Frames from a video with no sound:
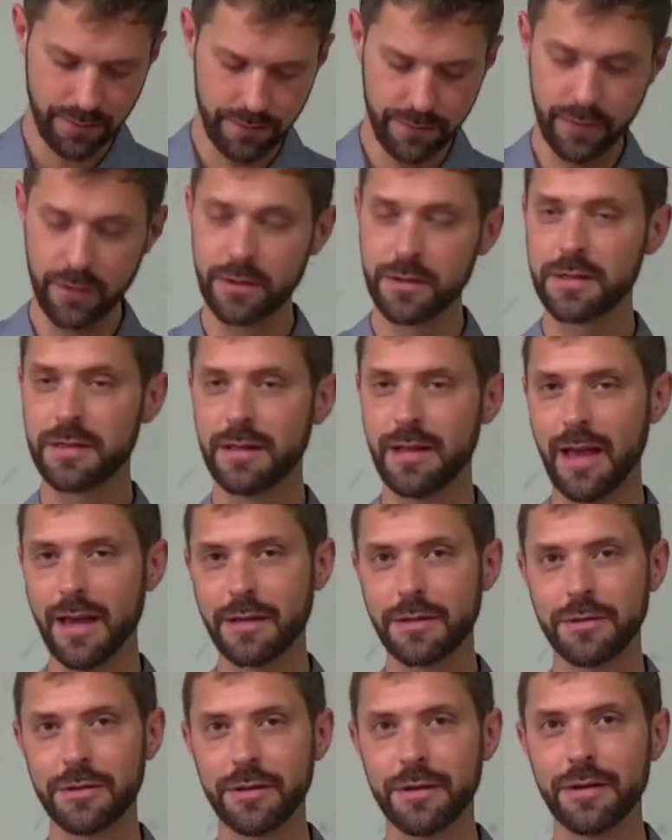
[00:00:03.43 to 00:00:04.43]
first
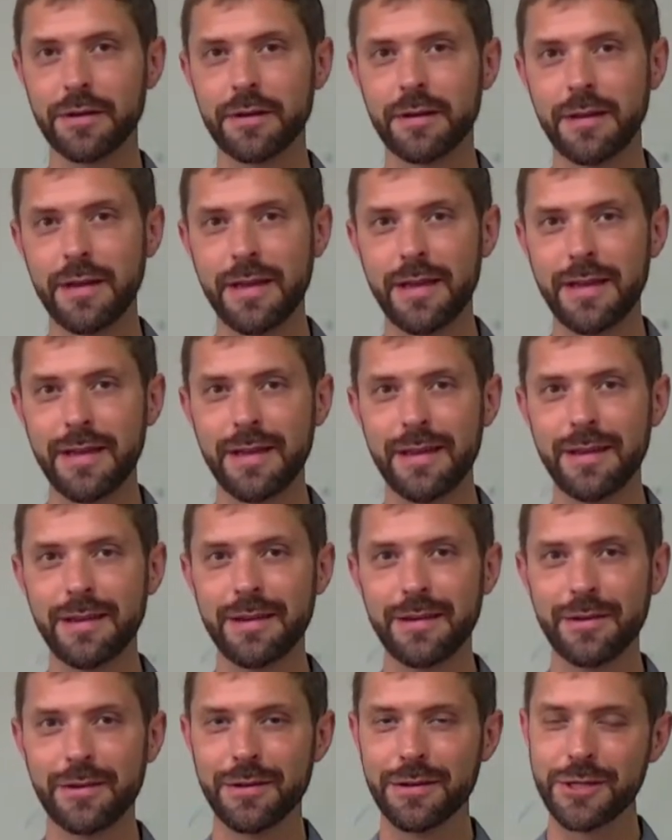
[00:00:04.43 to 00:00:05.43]
lecture in
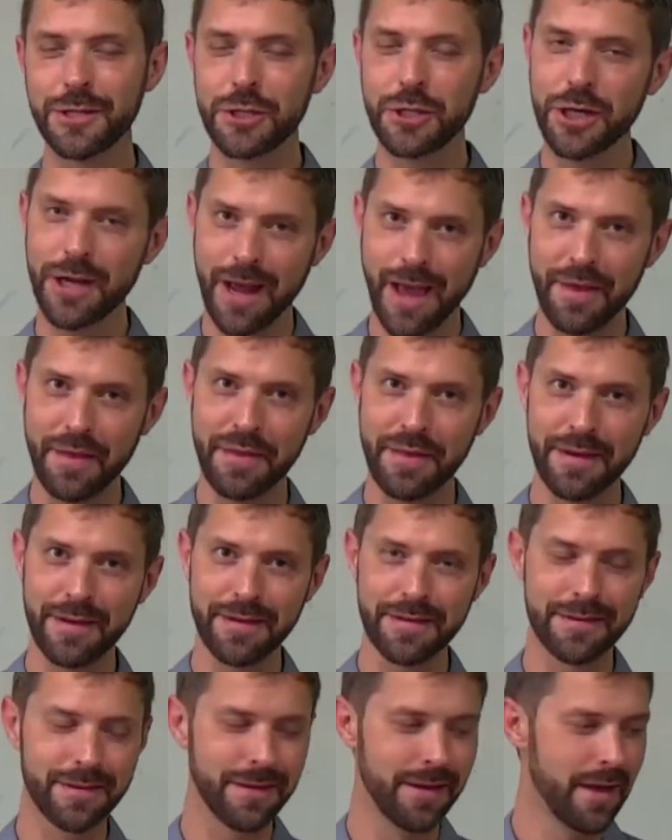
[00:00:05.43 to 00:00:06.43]
Christian
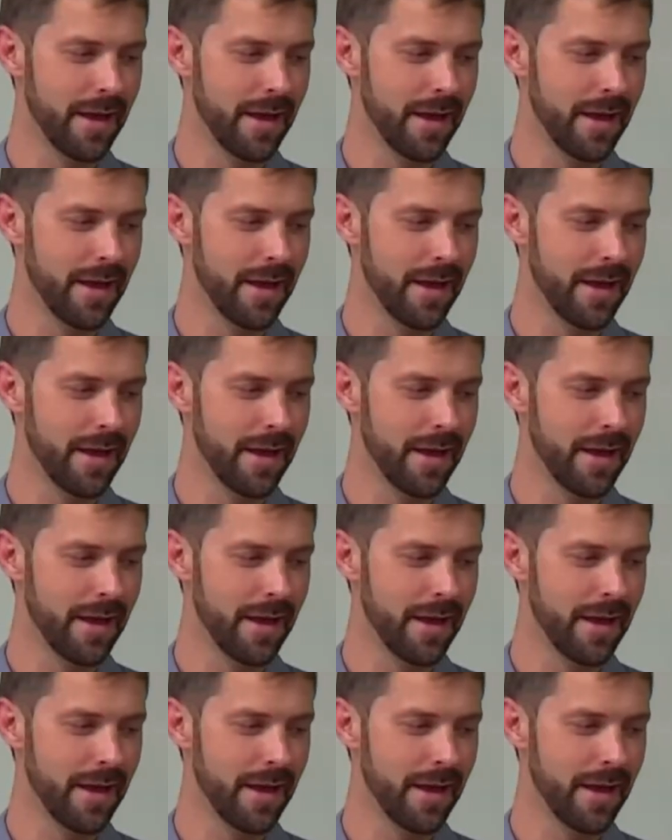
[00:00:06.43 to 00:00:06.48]
ethics.